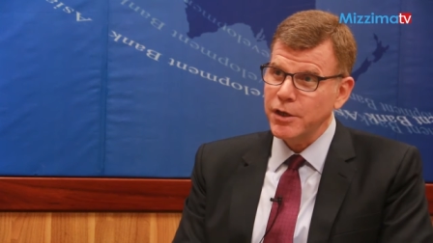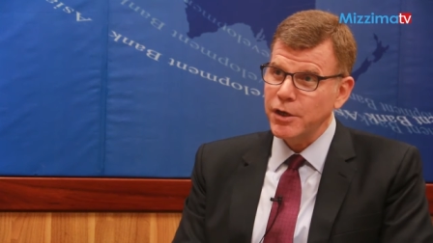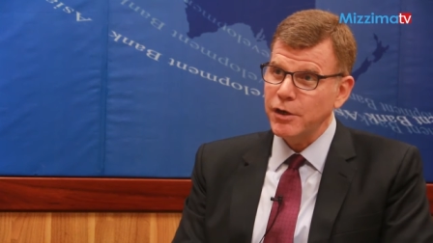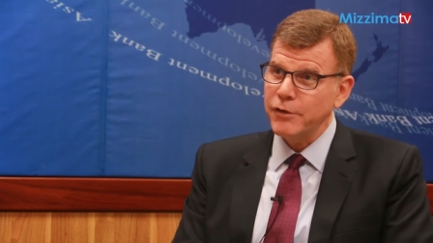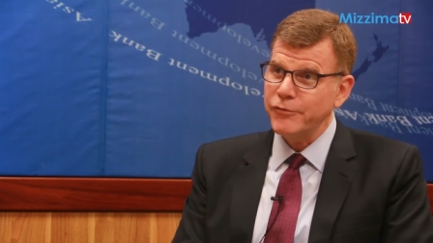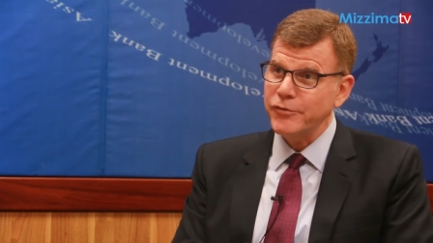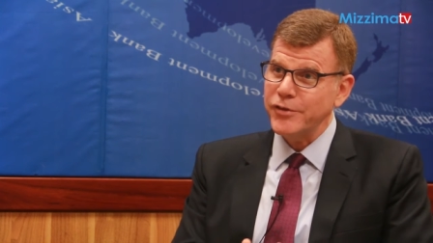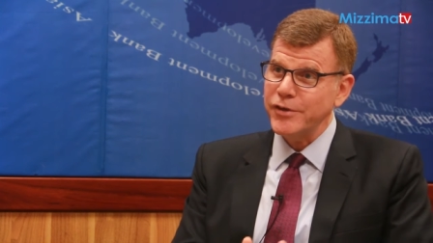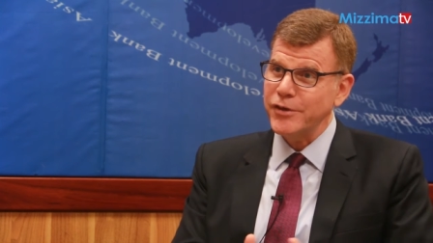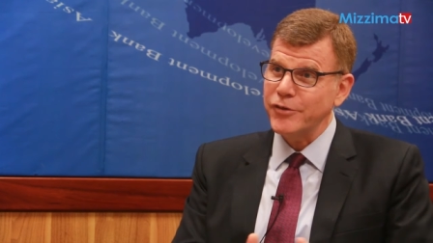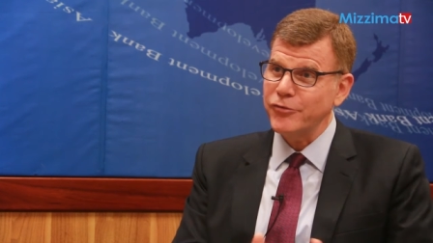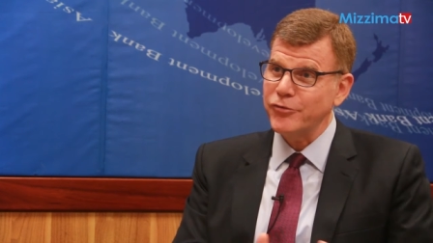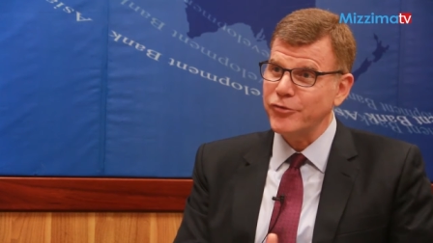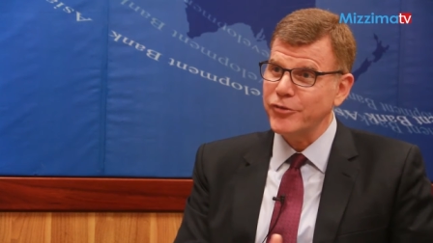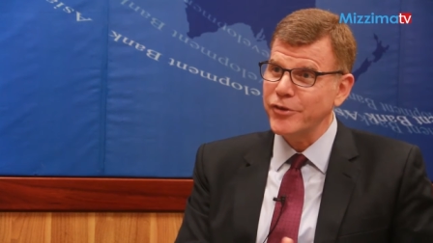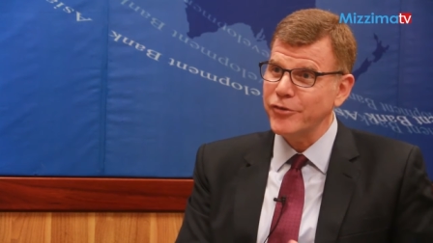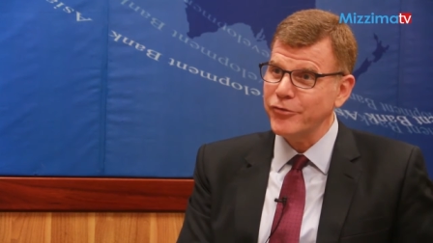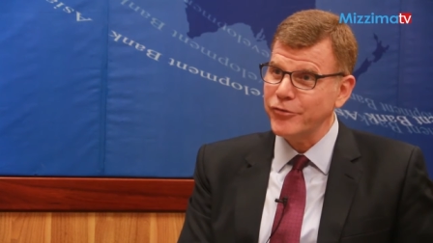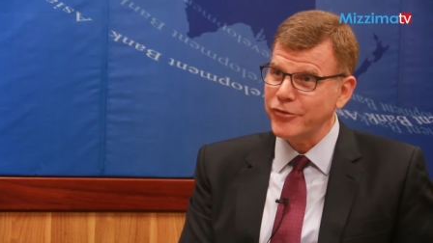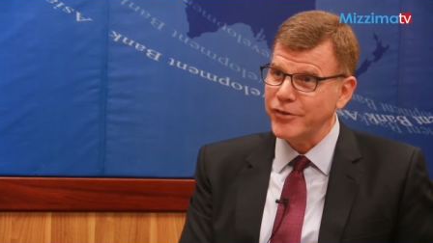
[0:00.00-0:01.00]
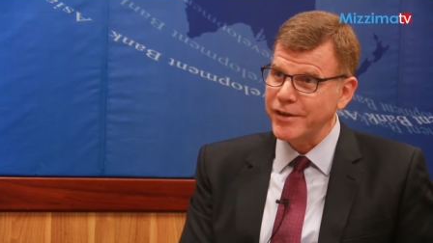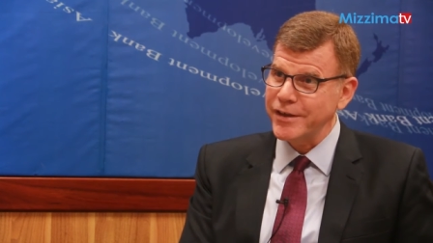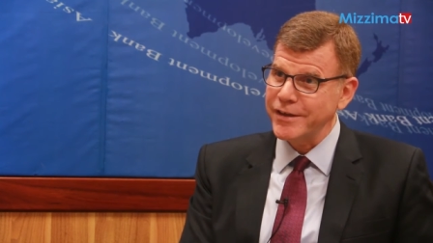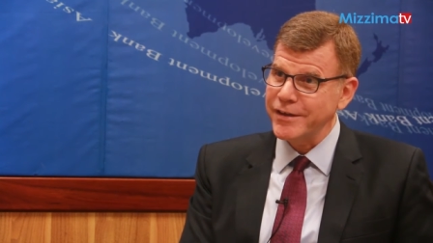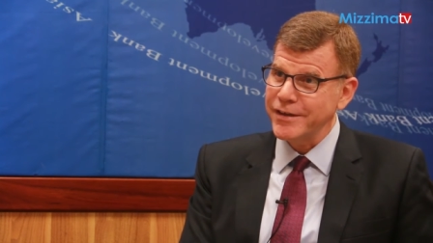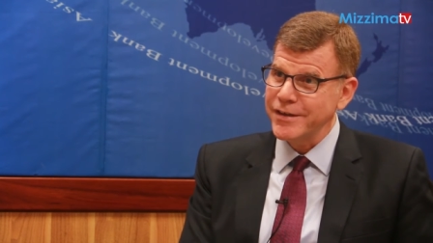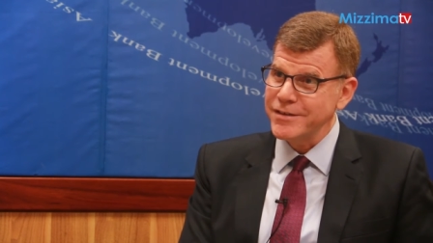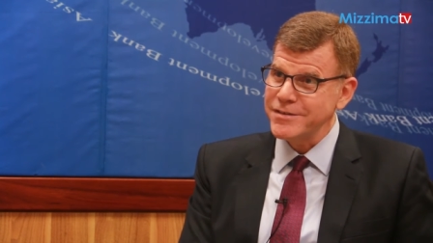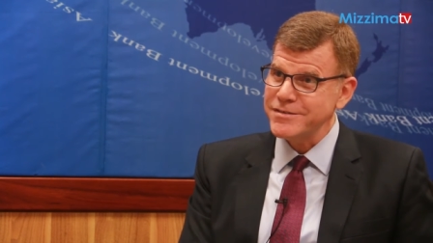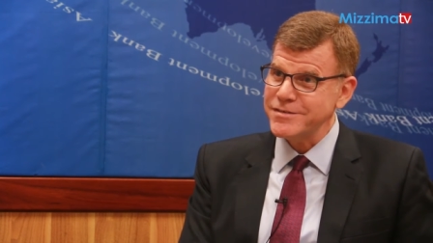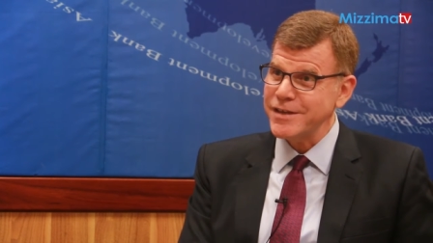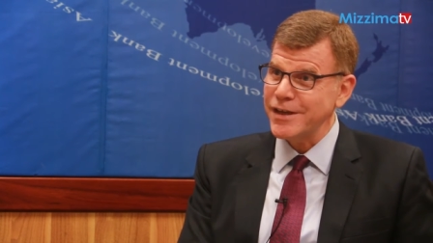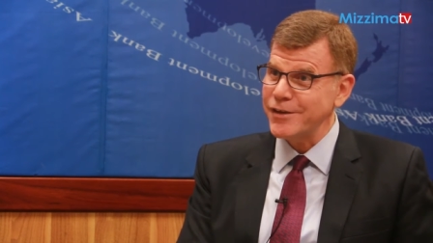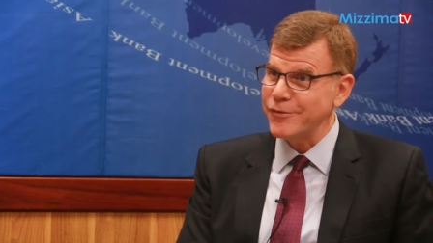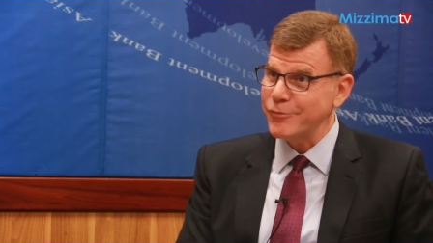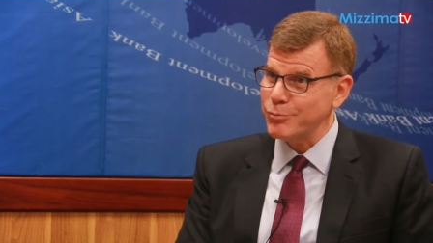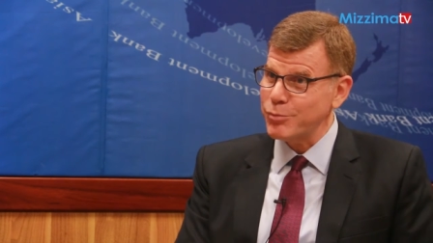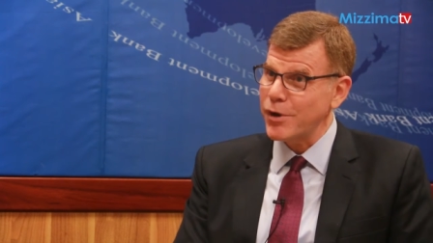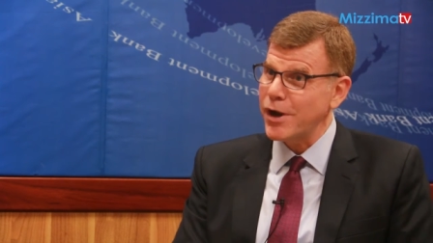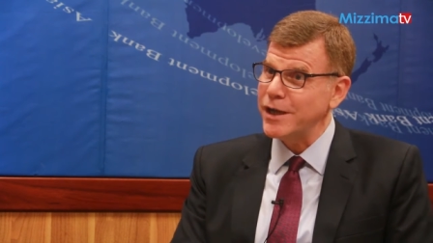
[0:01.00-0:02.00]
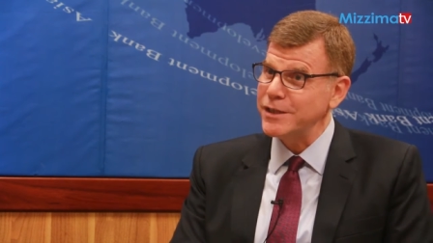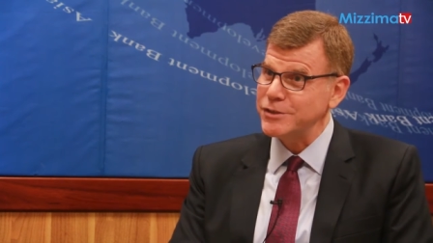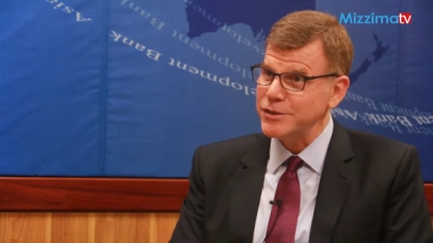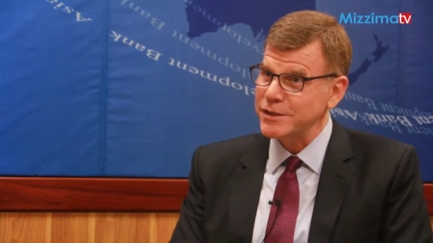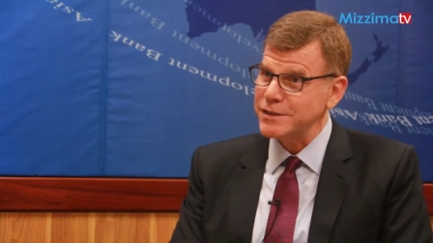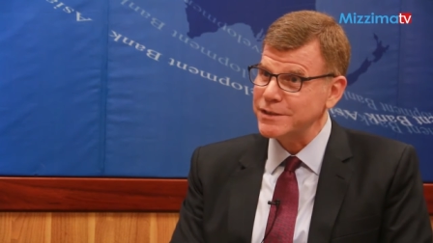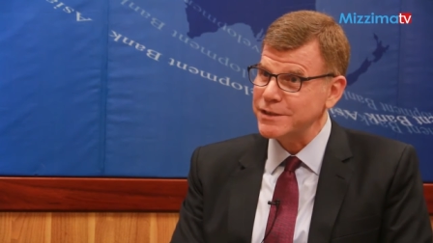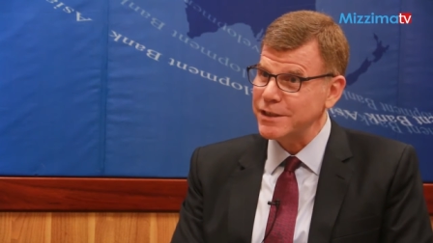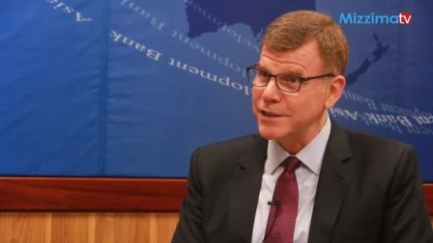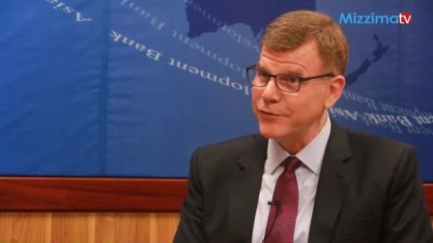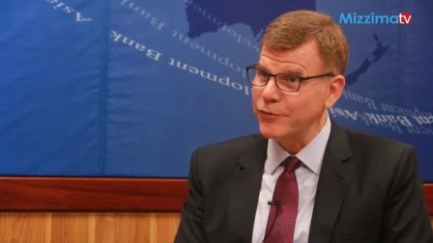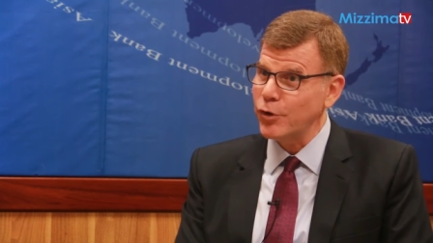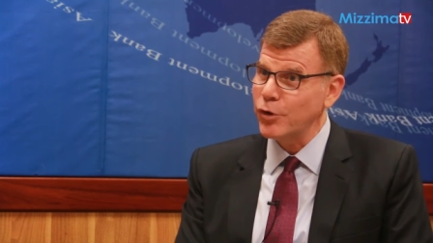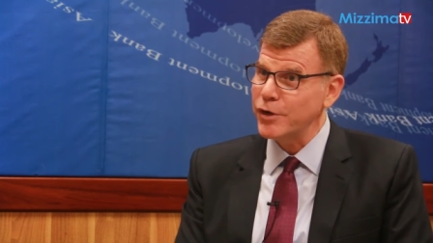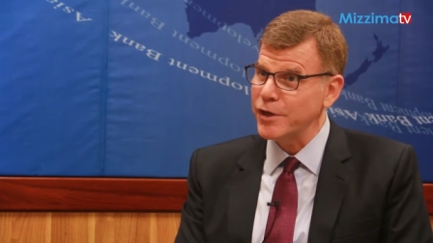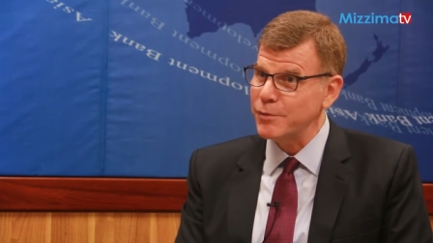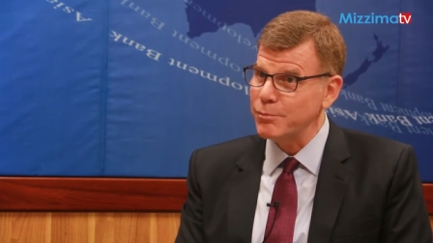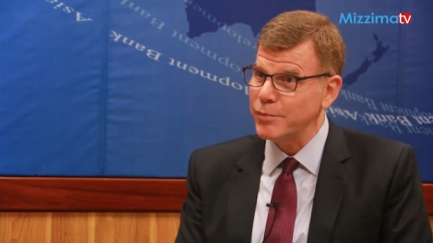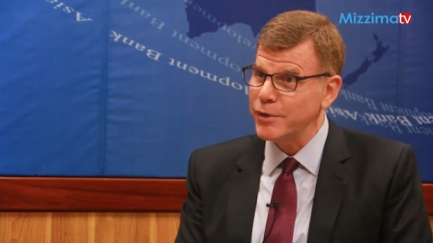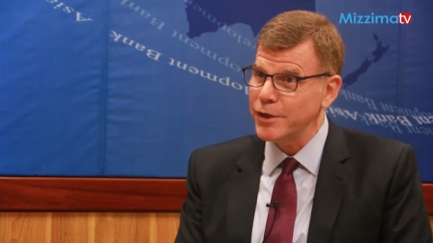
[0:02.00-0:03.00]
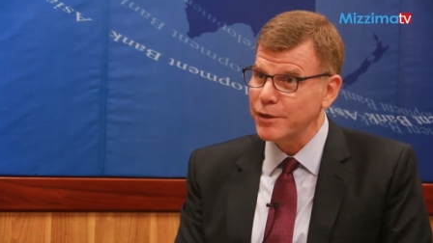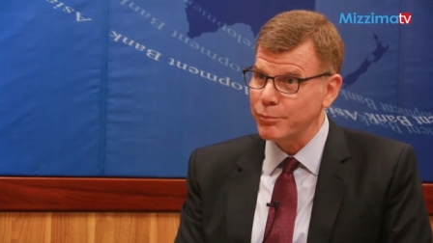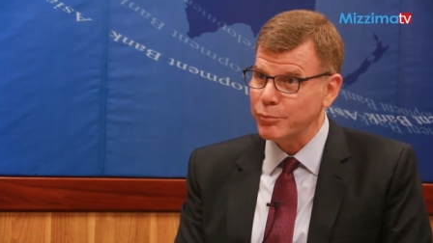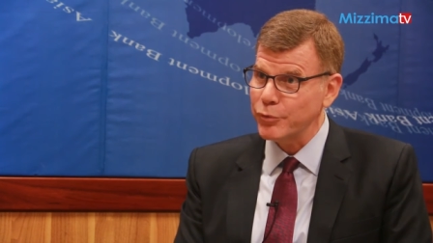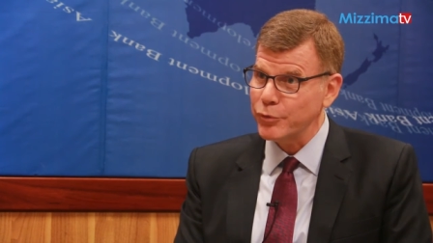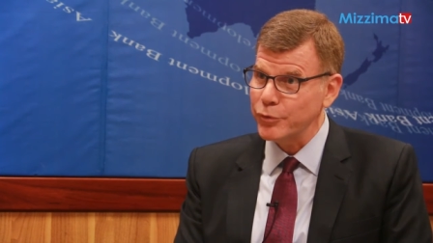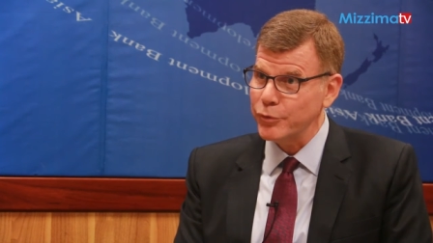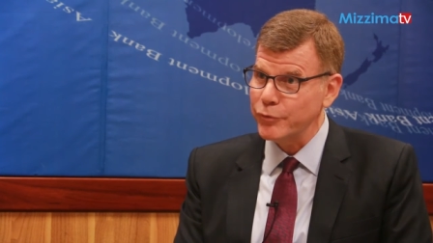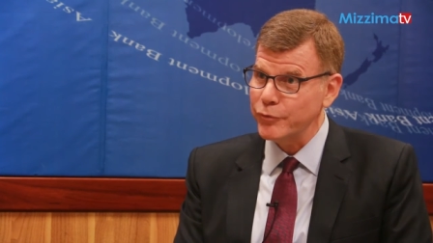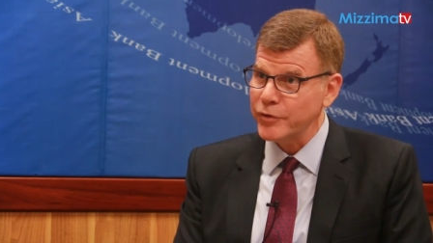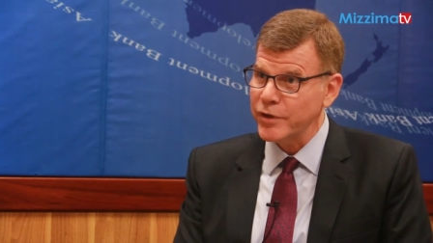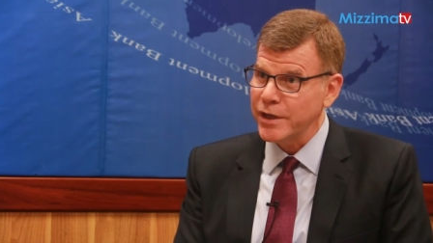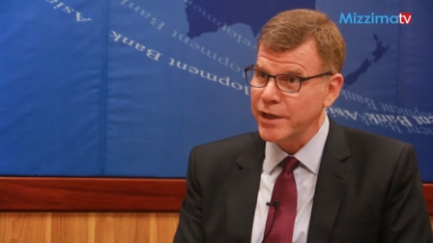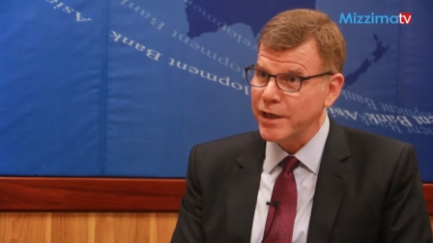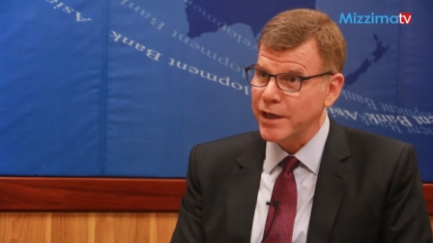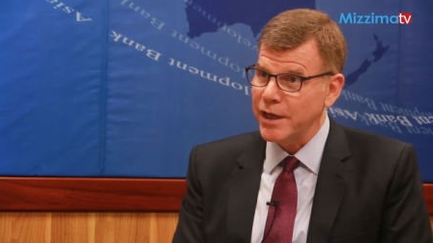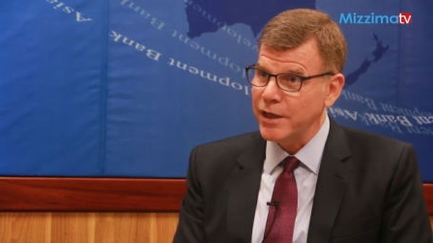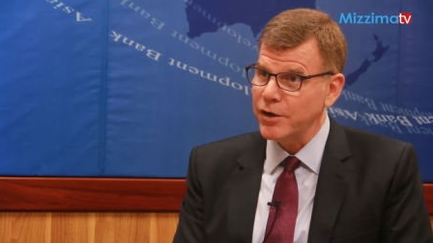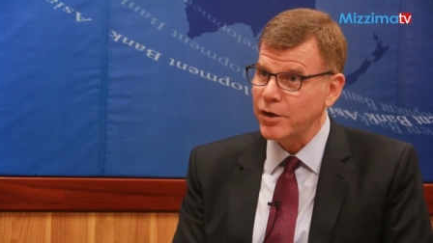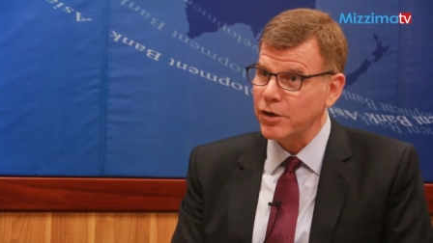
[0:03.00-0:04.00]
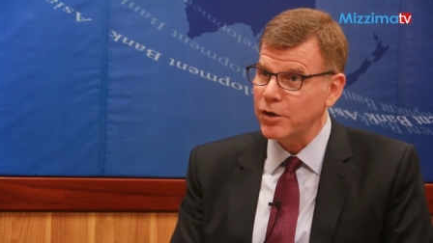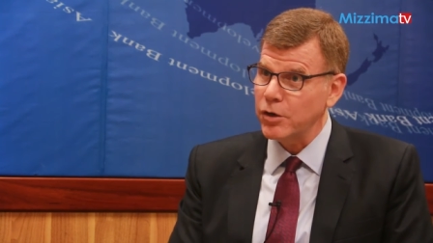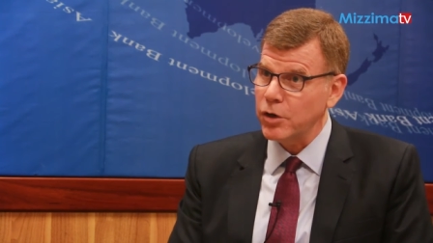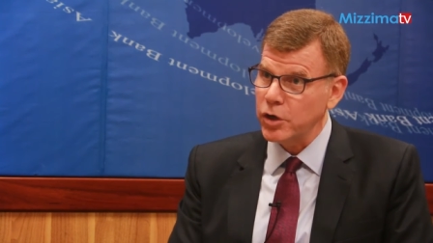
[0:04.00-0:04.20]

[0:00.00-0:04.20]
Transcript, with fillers: of the existing set of projects that have already been approved and are,